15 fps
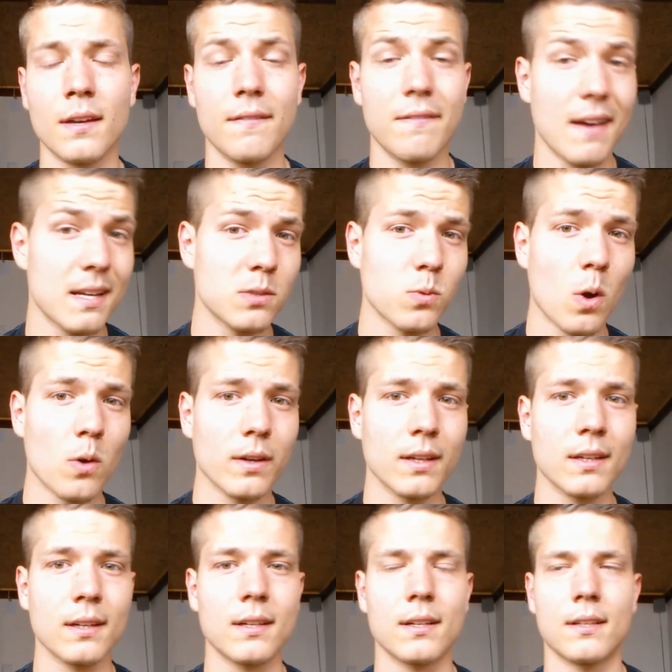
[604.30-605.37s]
fast
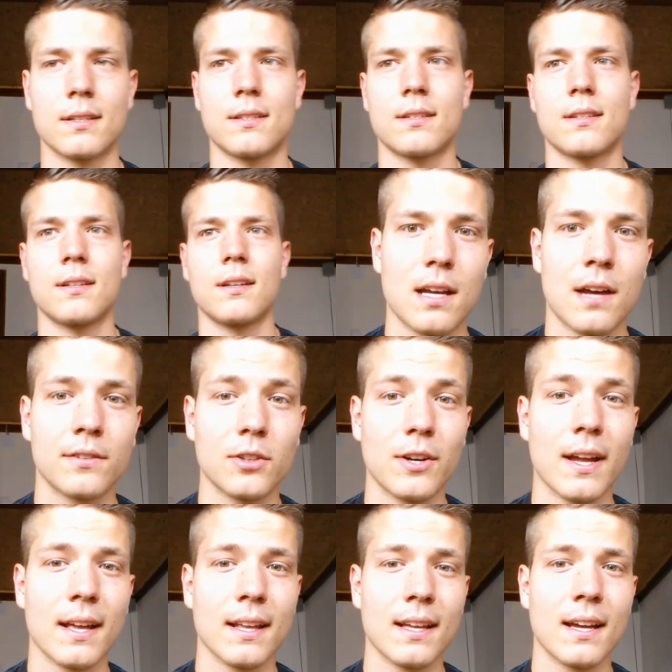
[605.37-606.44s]
walking, because after
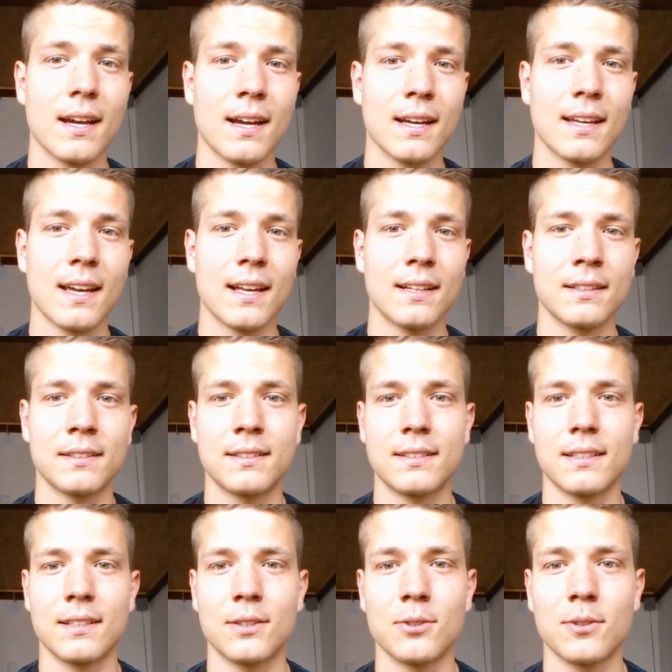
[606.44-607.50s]
I can't
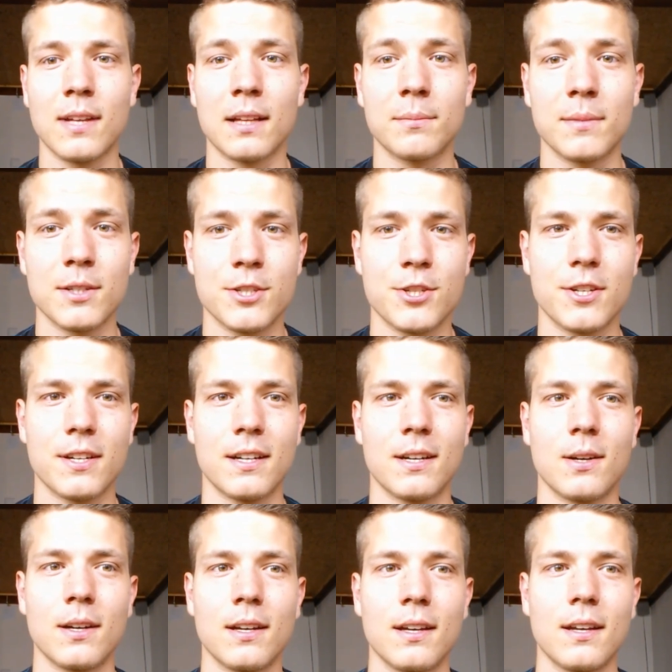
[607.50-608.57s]
do that much
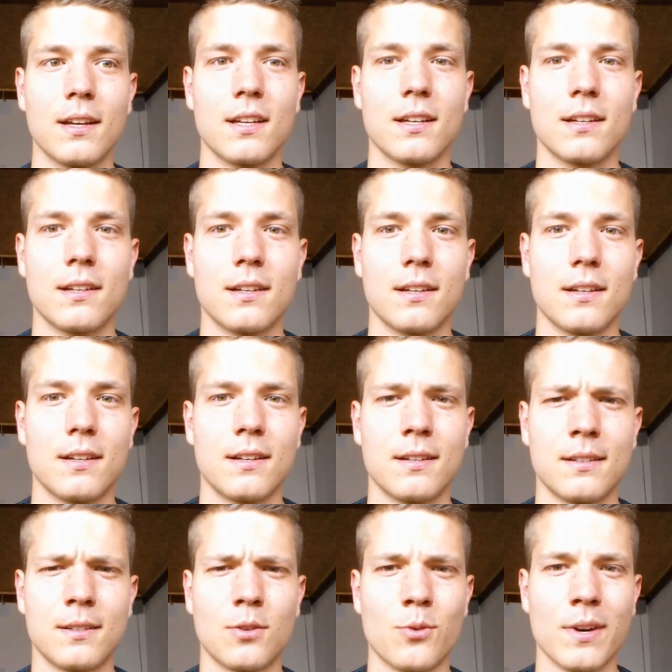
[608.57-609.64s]

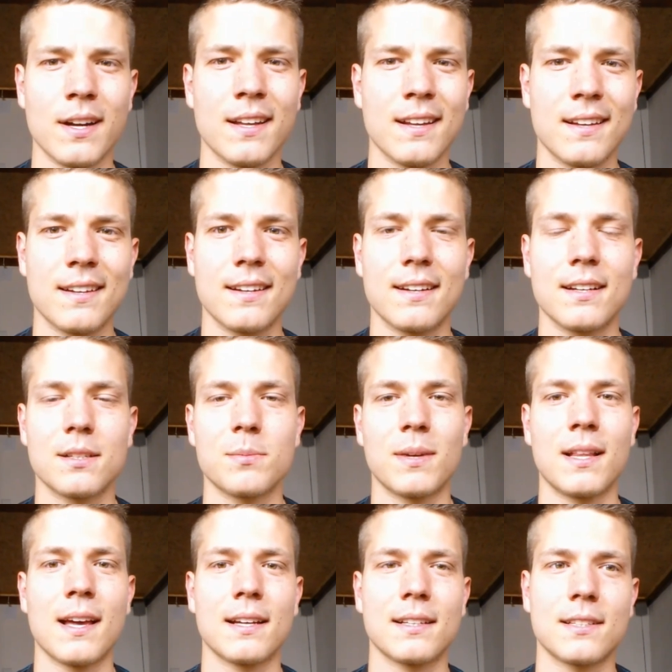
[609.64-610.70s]
running, because
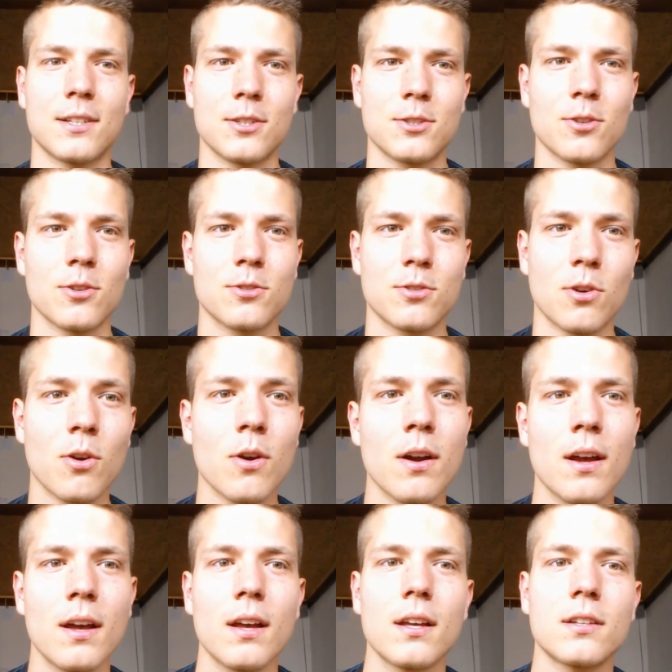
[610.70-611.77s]
my legs are so sore.
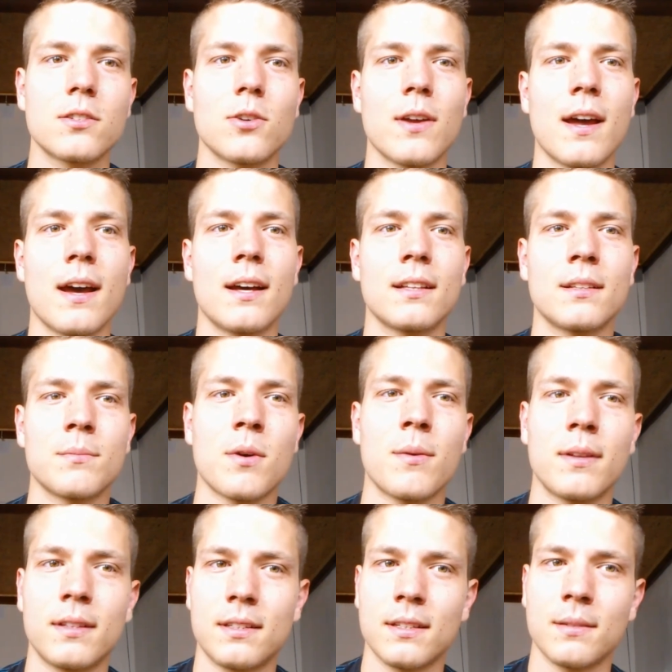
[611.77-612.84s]
So yeah, at the
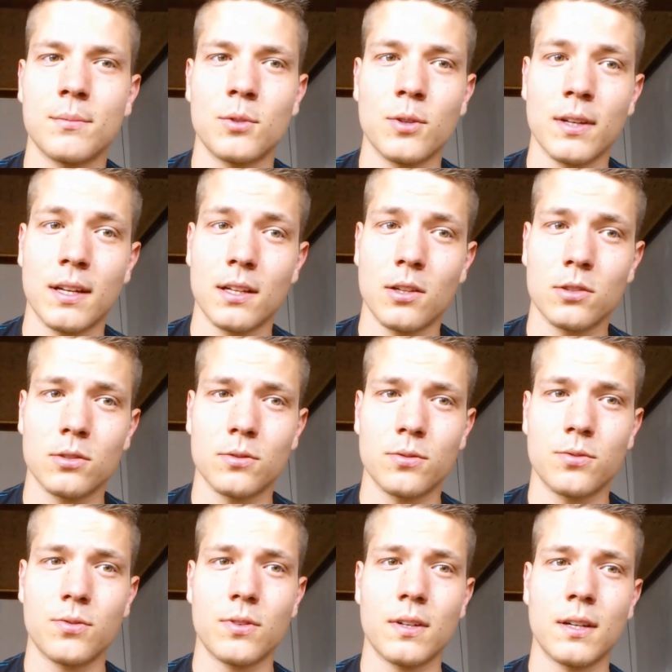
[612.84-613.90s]
moment I'm doing a lot
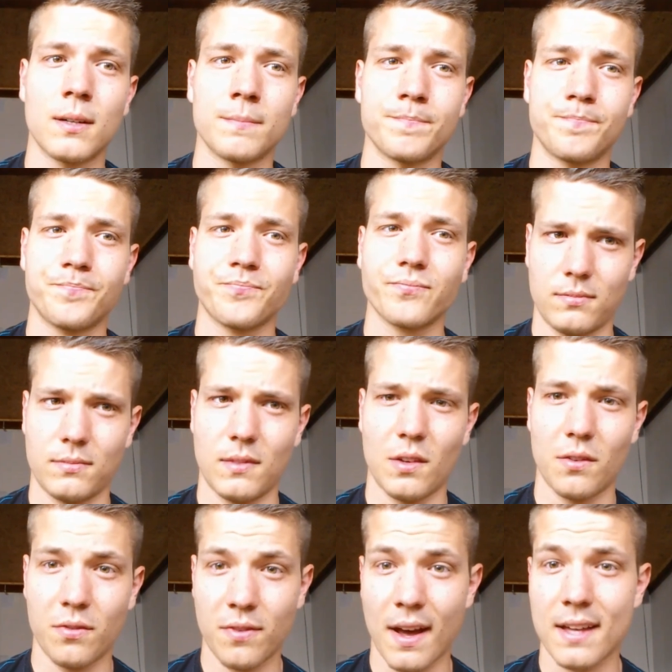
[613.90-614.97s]
of
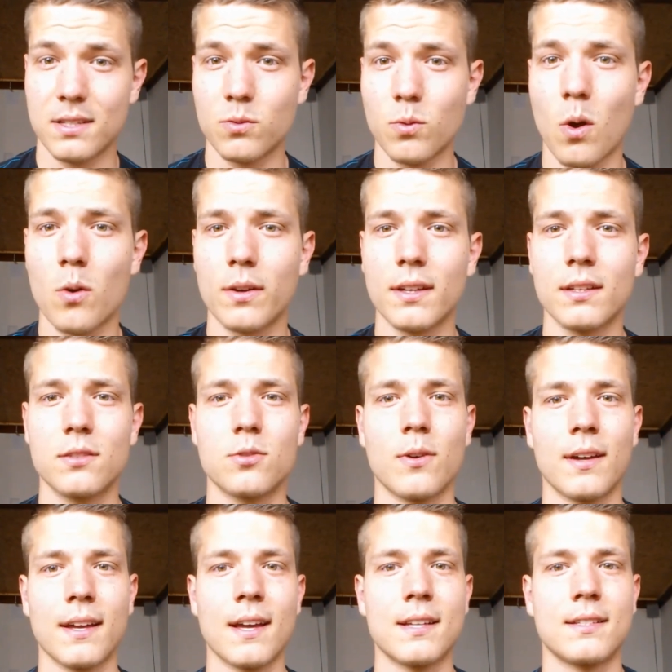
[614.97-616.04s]
fast walking, so
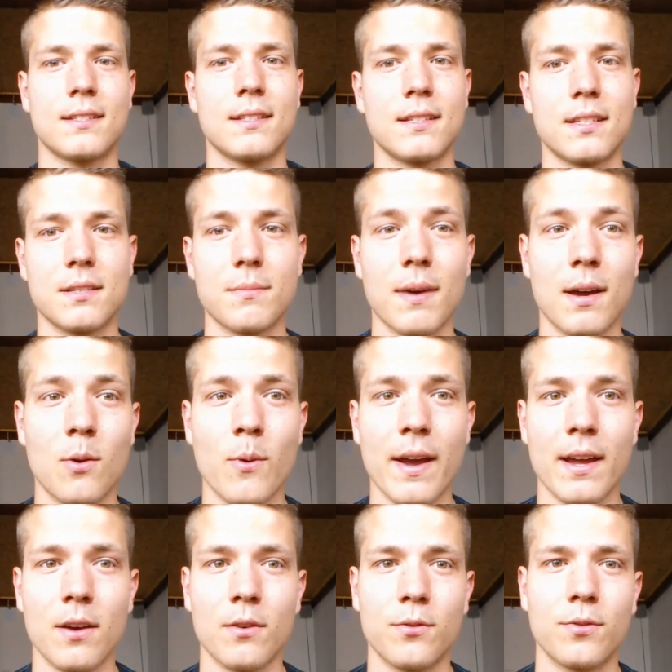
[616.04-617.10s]
I guess this is my
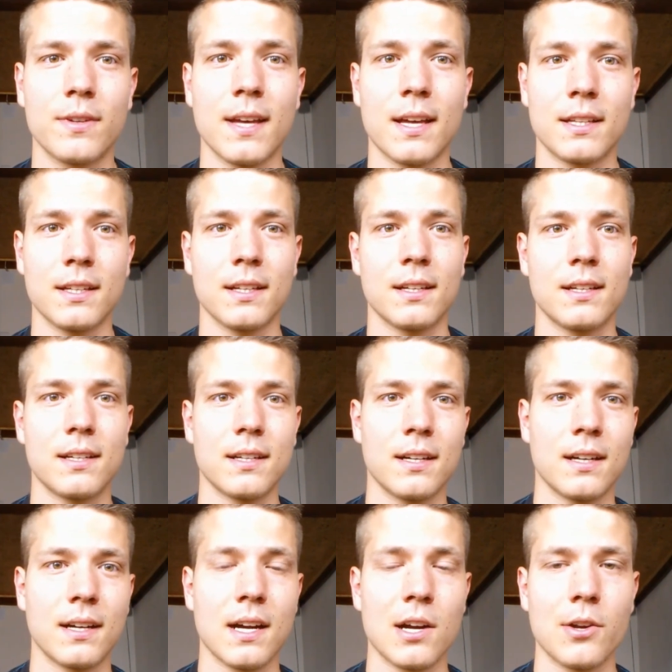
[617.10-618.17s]
way of getting
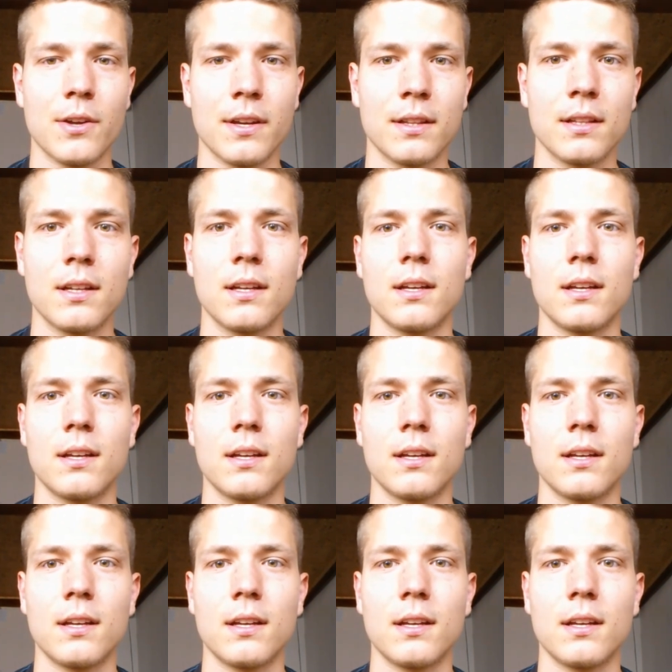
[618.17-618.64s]
cardio